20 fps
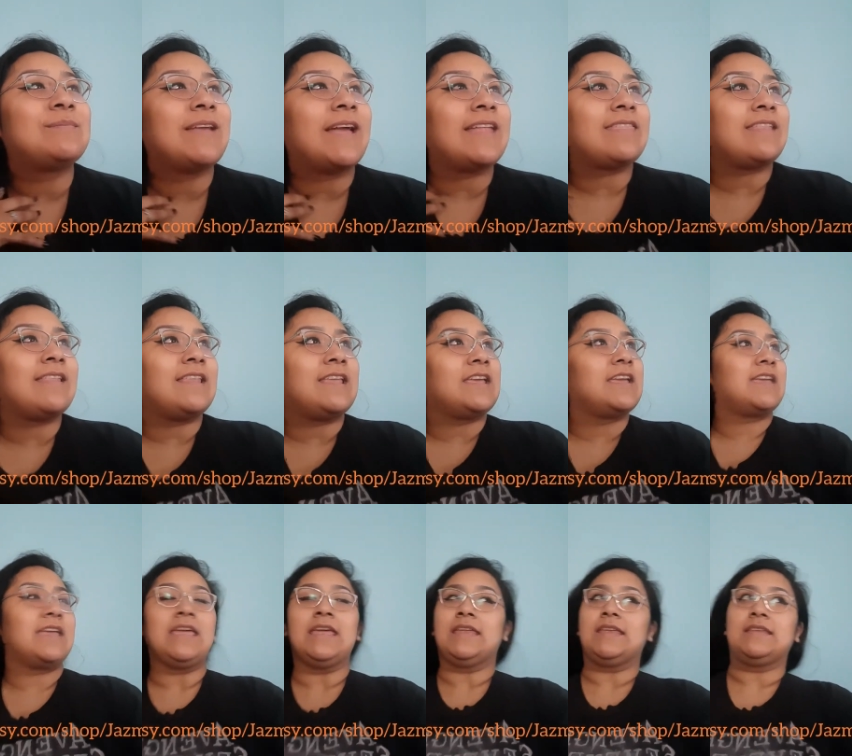Catholic
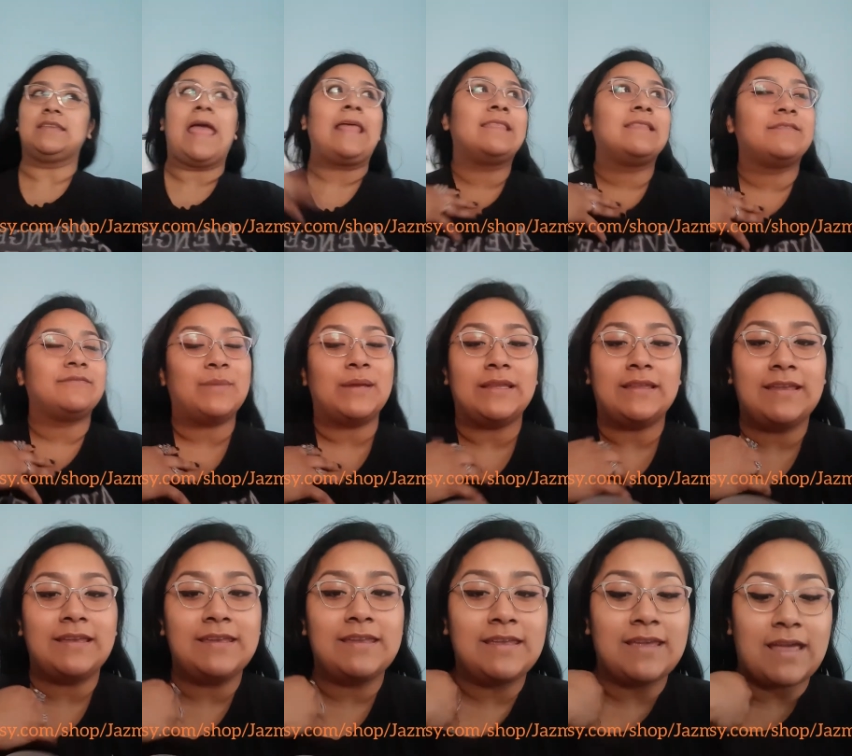and I love my
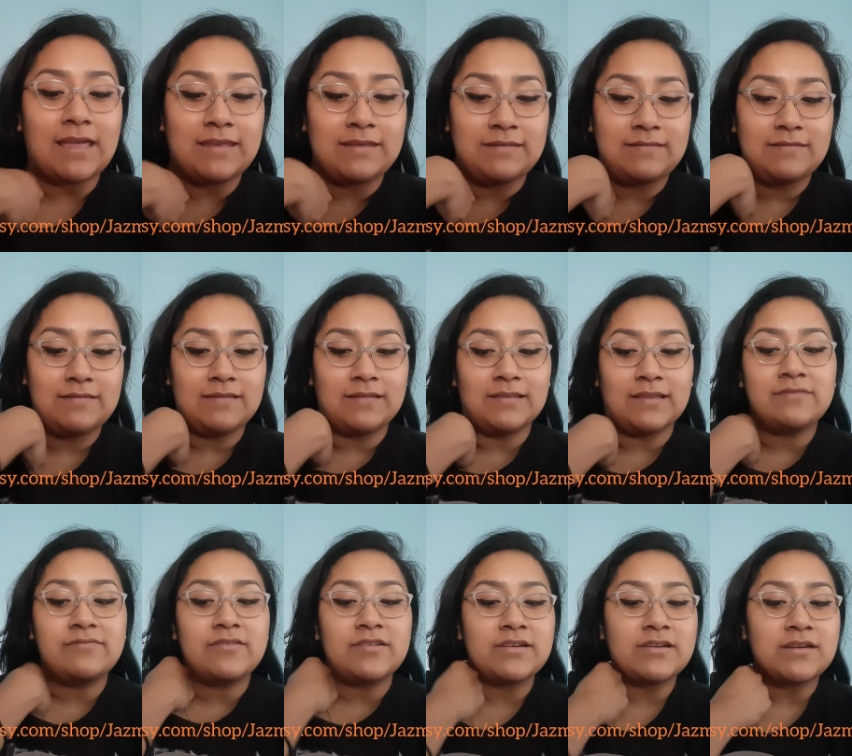lady. I
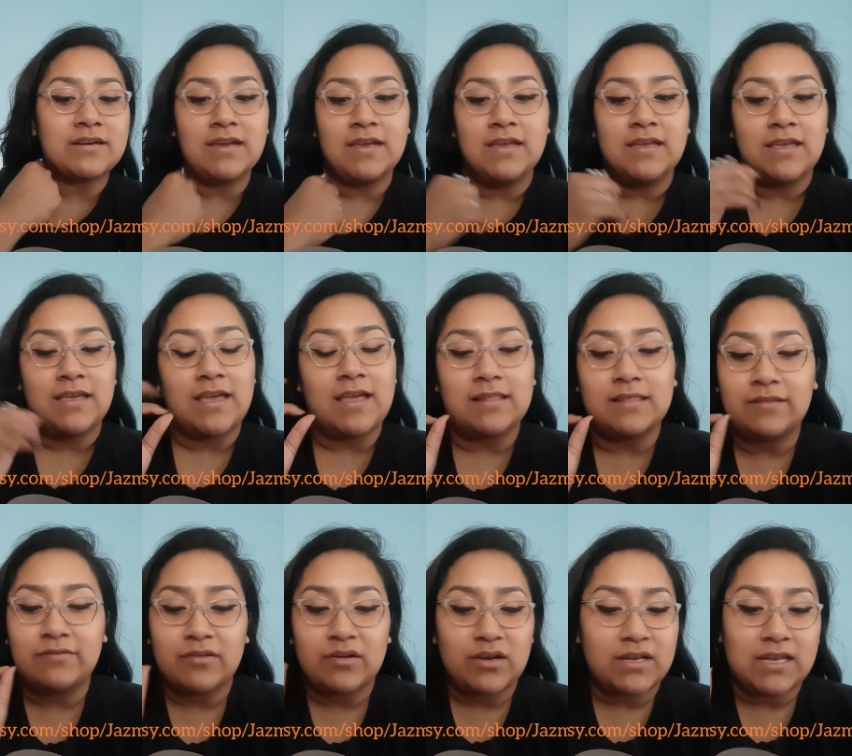love her, I love
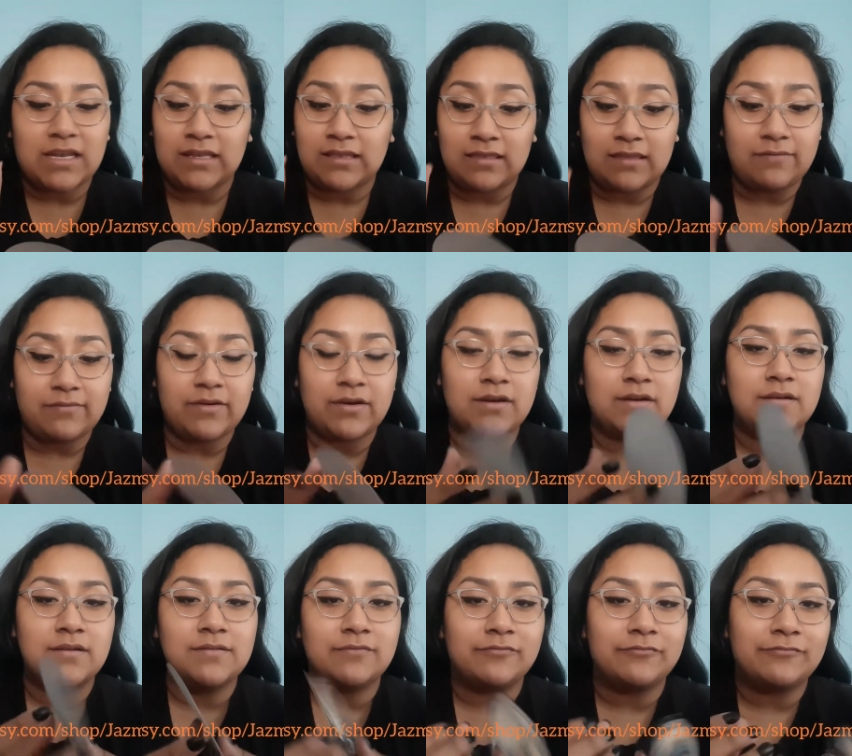her, and I love her.
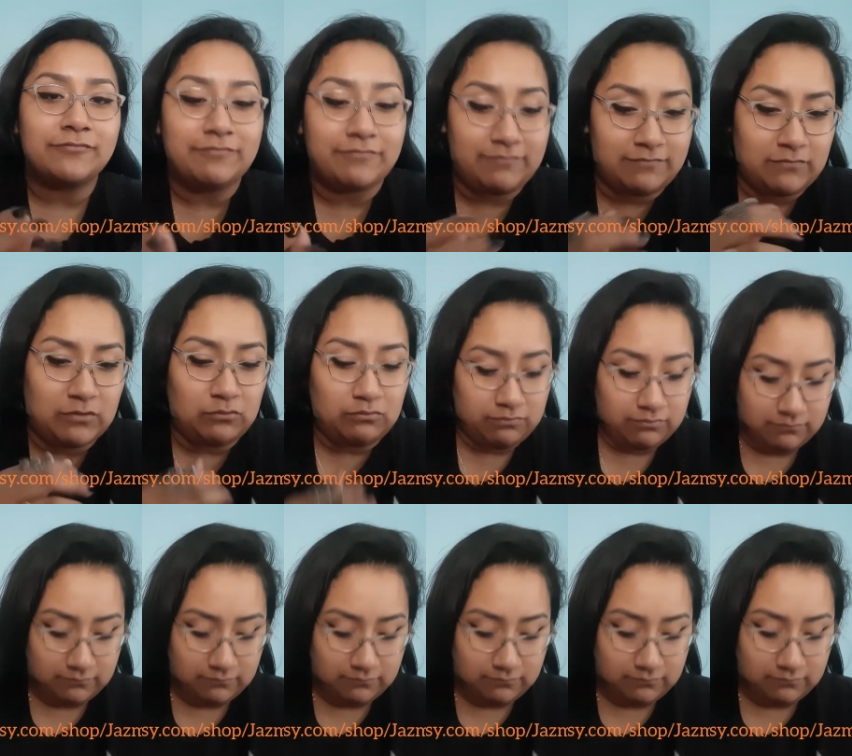Oh.